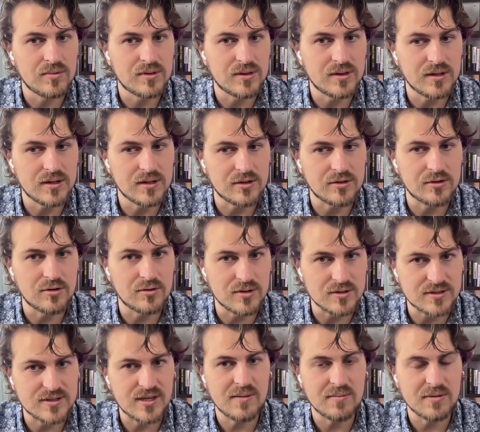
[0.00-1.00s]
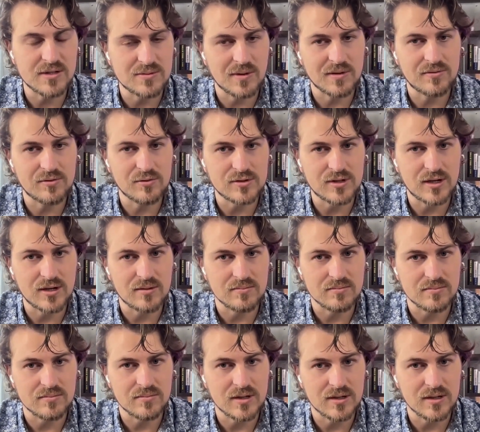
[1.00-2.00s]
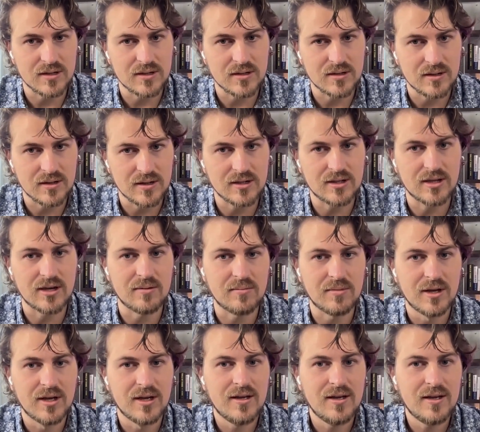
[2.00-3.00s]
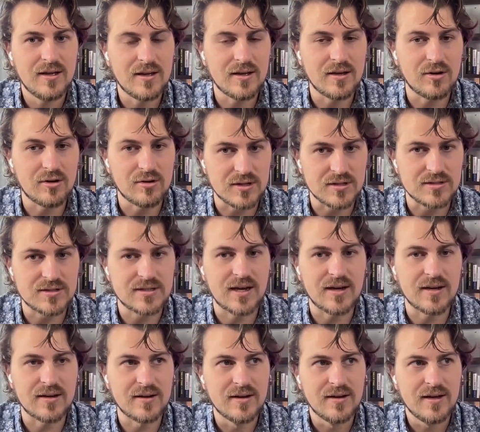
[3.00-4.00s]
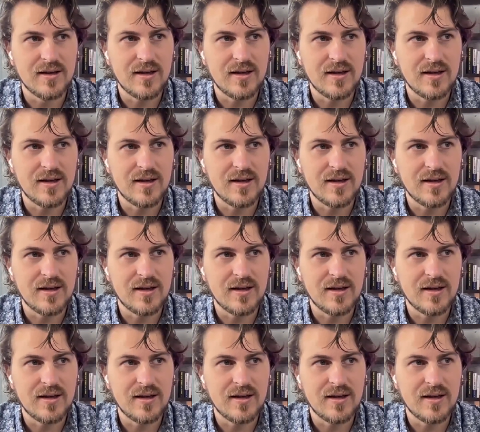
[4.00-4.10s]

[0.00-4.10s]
the same as my full-time income on the side.